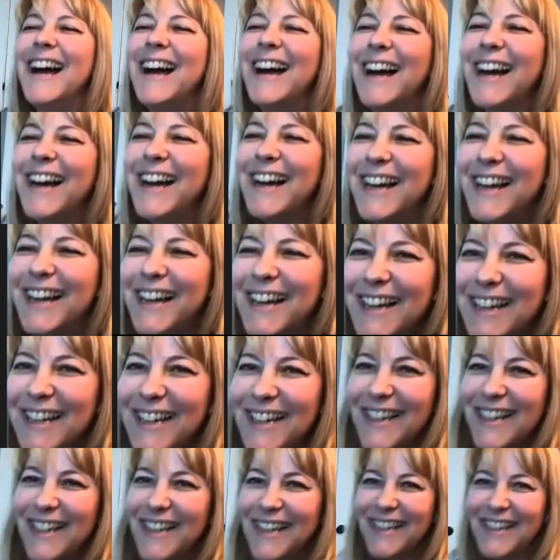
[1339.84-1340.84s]

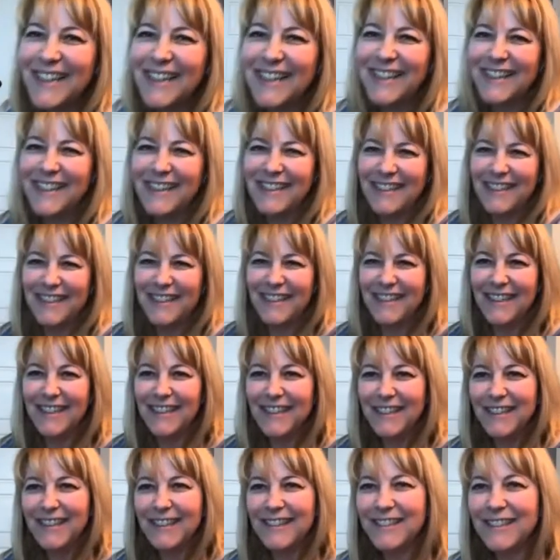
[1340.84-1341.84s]

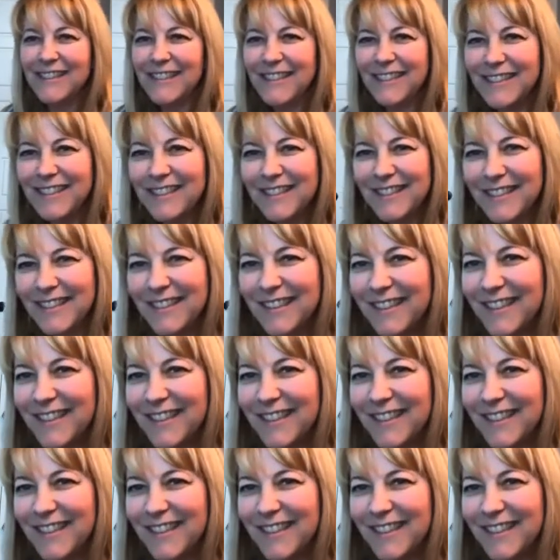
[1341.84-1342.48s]
(silent)